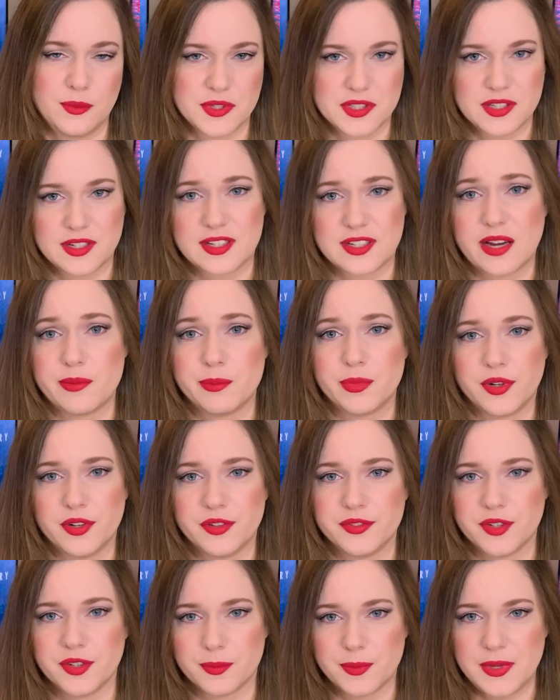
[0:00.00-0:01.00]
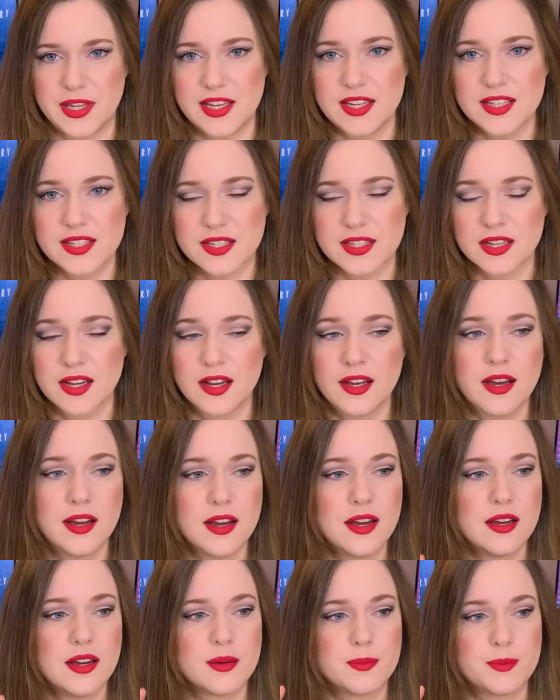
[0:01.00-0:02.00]
with the tempo of your piece.
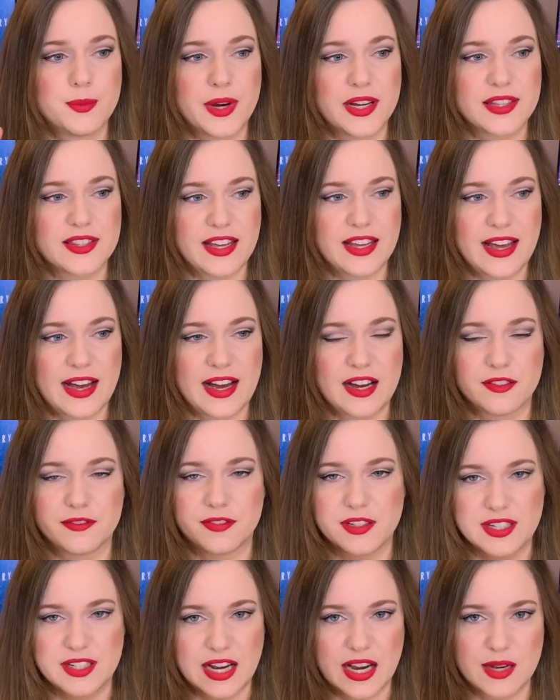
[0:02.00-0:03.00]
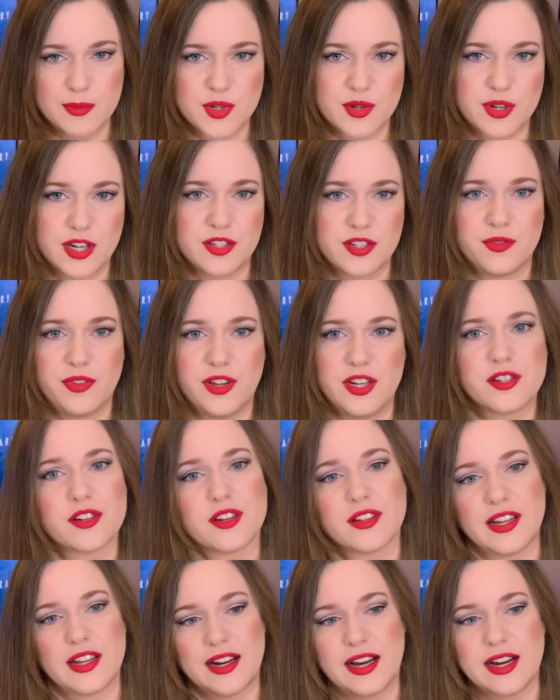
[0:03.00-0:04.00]
But they have a time stretch
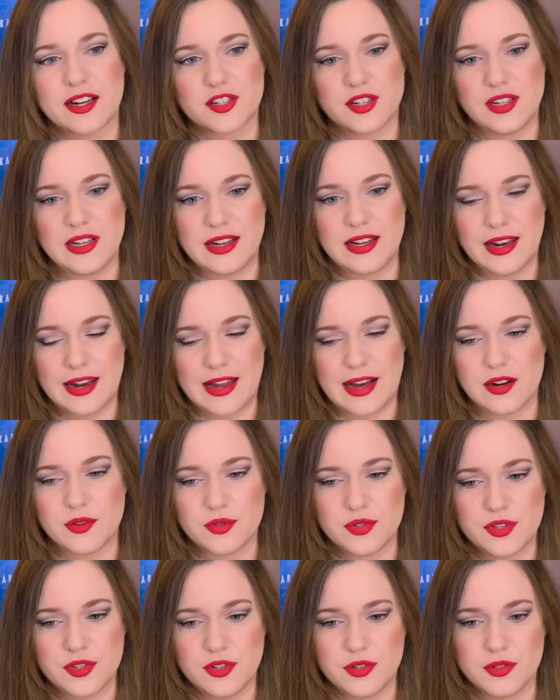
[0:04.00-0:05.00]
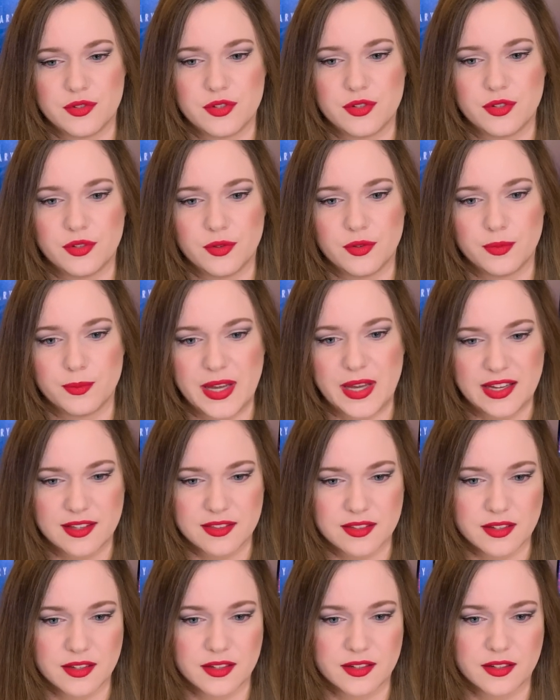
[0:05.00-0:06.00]
feature that actually allows you to make
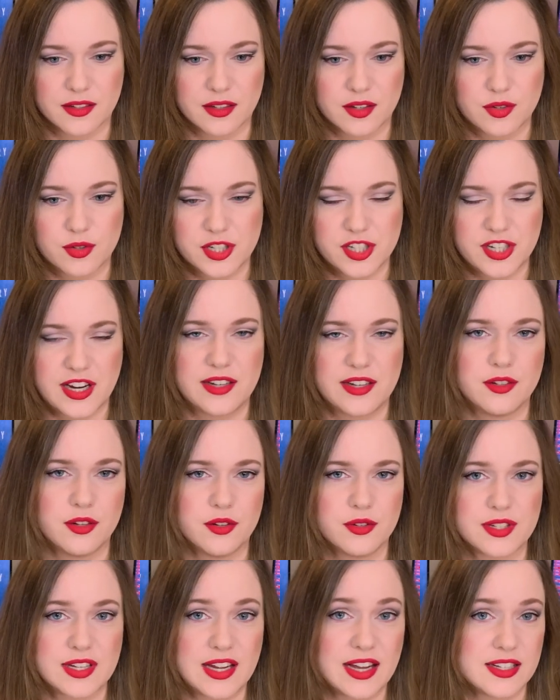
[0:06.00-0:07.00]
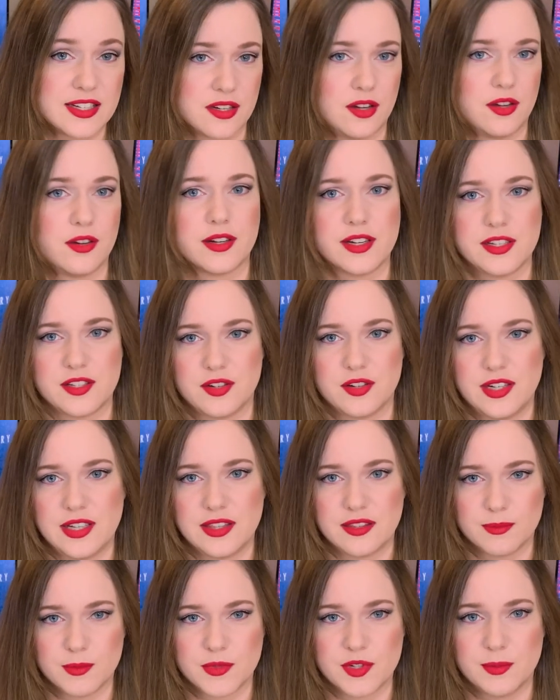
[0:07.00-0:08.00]
the crescendos as long as you
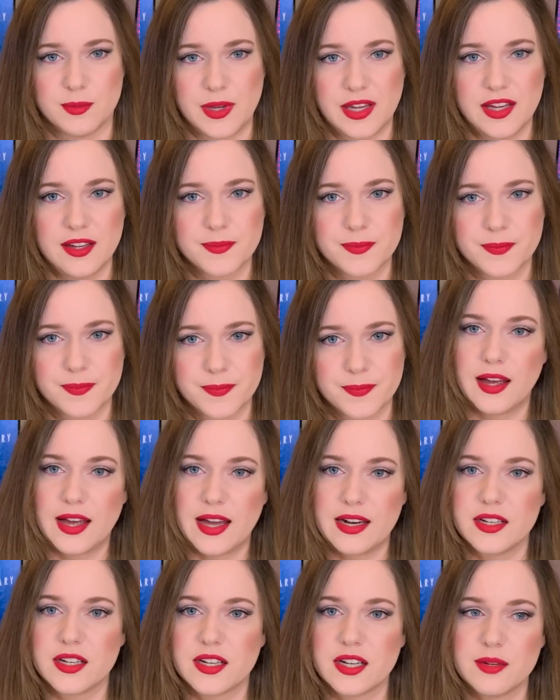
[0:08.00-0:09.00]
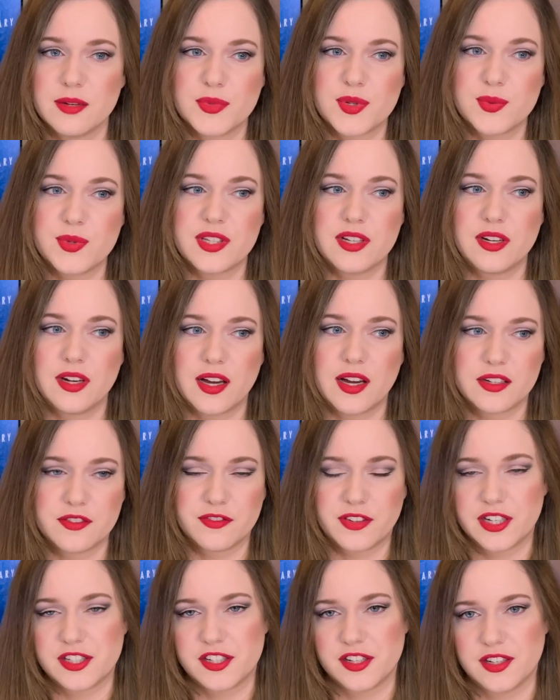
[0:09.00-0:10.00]
need them to be. And it comes with a lot
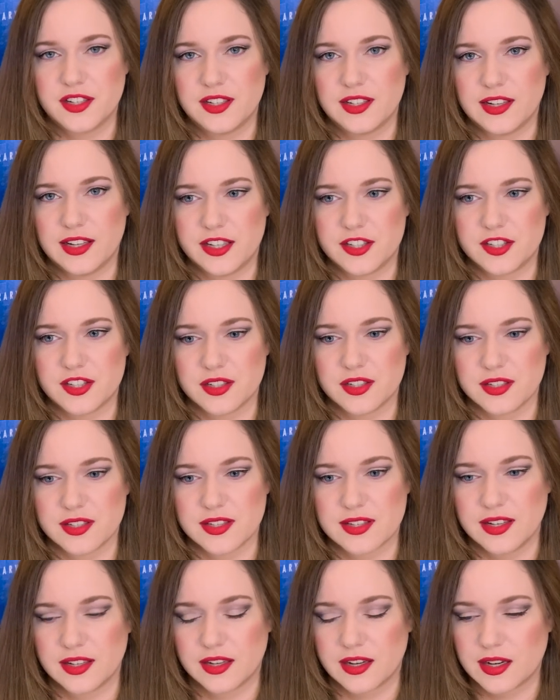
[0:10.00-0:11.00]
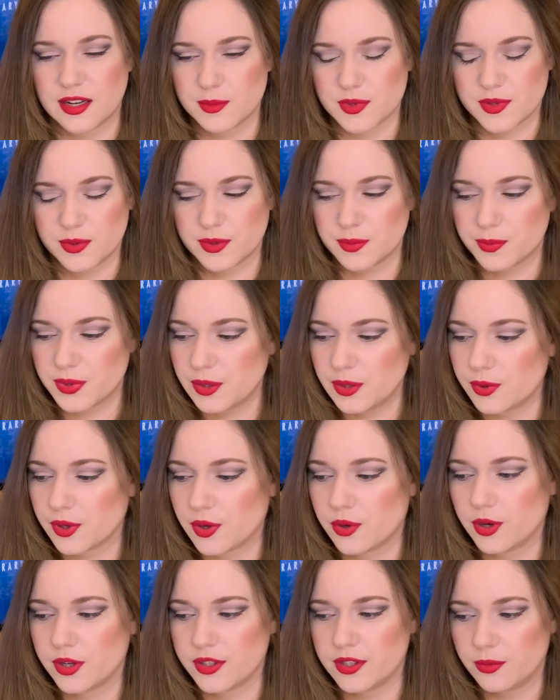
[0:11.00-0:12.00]
of articulations. It comes with
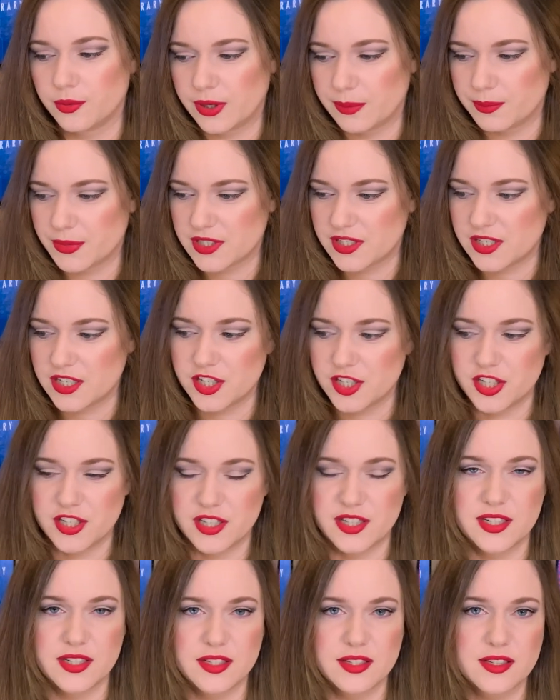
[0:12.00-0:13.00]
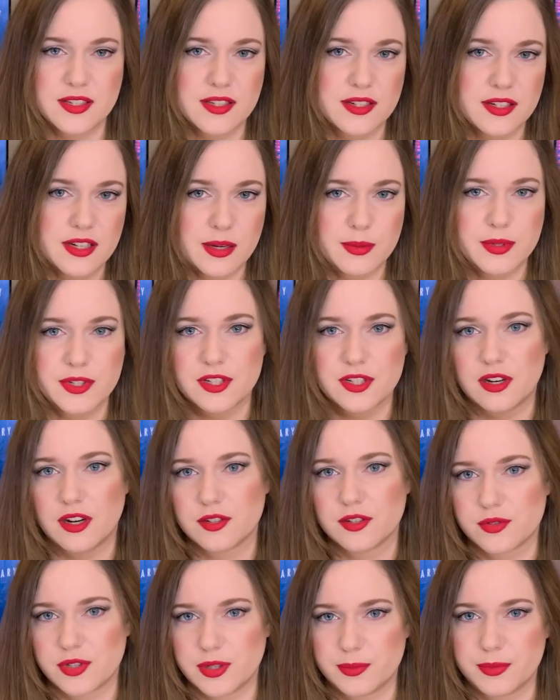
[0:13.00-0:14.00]
pre-recorded repetitions, double
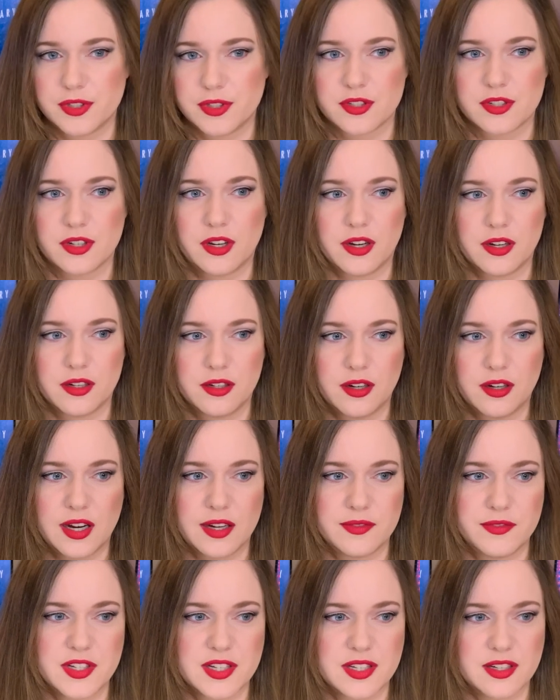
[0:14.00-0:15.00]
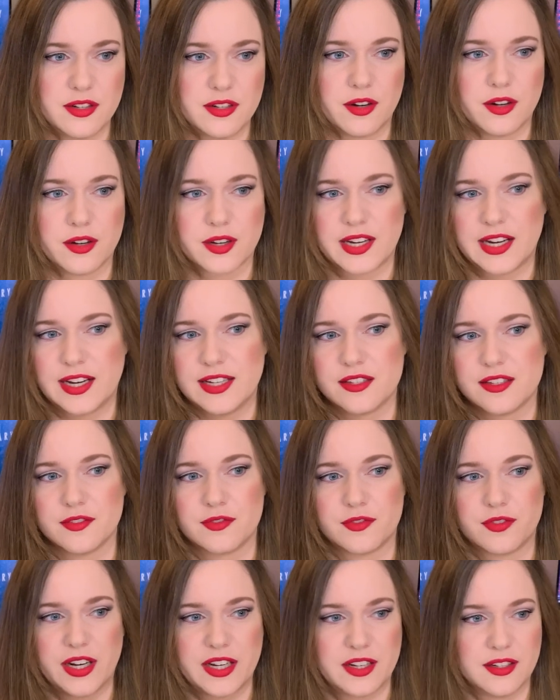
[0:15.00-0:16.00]
tongue, triple tongue, obviously all kinds
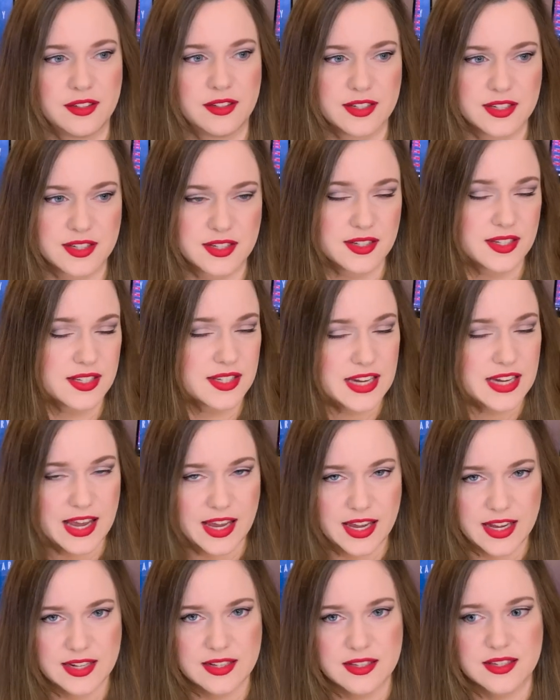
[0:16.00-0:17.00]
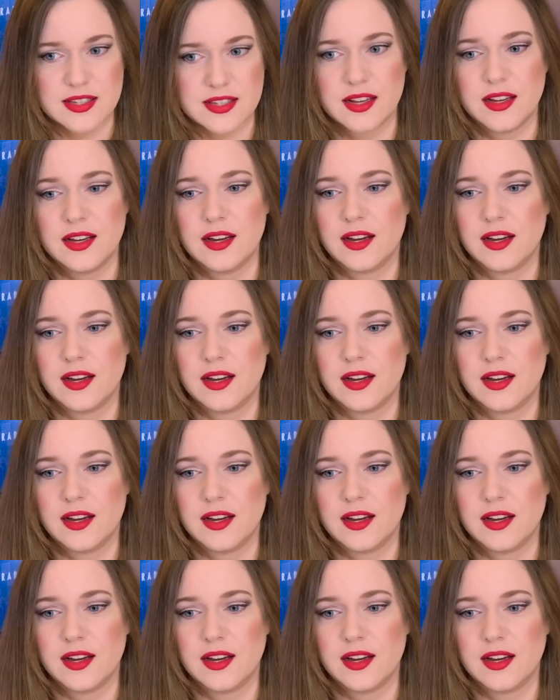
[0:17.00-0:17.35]
of regular sustains,